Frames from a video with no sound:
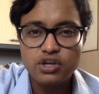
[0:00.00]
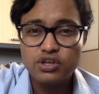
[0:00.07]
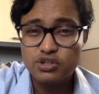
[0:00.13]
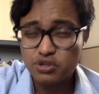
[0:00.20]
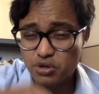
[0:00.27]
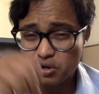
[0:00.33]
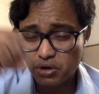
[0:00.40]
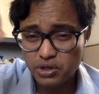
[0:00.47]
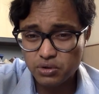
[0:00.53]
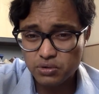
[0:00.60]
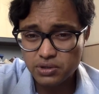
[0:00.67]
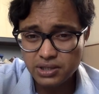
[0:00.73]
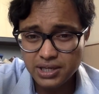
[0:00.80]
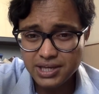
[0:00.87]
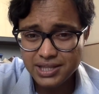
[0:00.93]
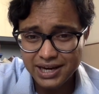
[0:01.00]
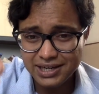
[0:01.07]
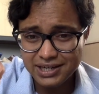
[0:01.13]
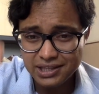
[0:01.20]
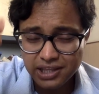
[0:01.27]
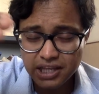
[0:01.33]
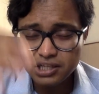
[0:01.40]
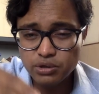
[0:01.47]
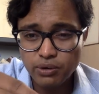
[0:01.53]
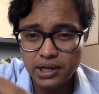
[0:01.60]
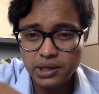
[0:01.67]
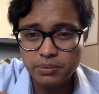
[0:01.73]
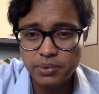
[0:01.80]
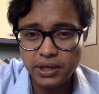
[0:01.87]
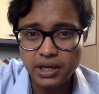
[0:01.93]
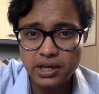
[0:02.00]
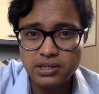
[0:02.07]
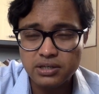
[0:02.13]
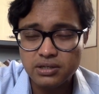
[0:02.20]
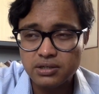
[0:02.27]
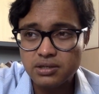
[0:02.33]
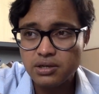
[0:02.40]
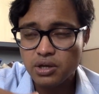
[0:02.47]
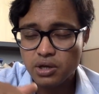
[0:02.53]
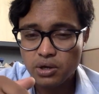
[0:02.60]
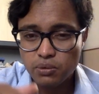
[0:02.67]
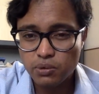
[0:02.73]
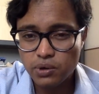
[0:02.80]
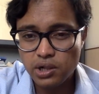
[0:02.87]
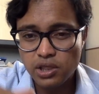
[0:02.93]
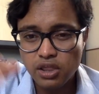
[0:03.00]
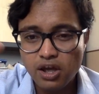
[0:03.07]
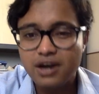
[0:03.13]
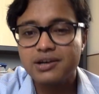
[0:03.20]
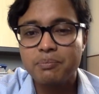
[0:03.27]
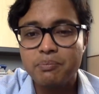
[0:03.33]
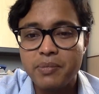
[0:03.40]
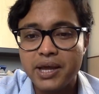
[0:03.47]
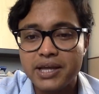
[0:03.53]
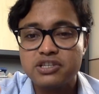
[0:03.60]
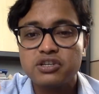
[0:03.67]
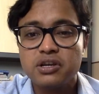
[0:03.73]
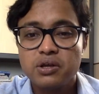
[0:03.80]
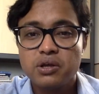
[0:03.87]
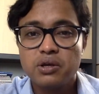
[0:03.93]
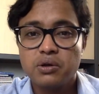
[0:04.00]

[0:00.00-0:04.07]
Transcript: So you see that disqualification will not match,